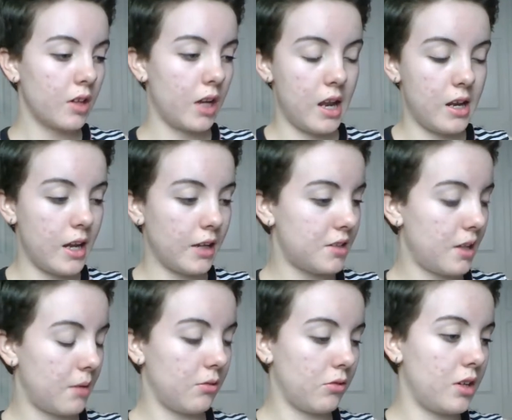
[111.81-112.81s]
Okay, next
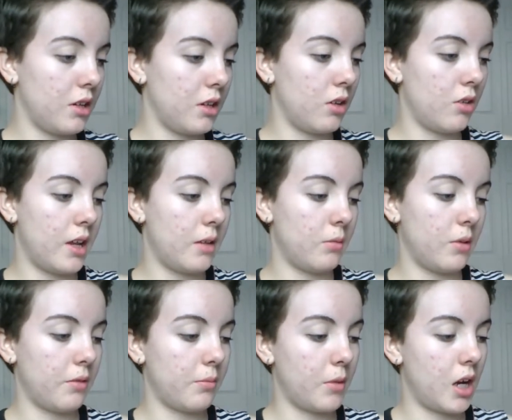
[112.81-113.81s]
I'm going to go in
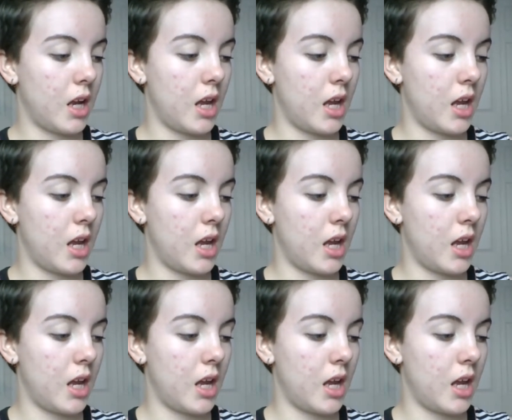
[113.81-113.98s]
with